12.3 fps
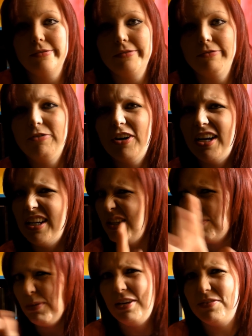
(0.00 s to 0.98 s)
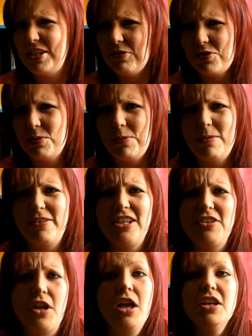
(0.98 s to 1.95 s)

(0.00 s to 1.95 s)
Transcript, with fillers: Freya, you may have seen her on some of my videos.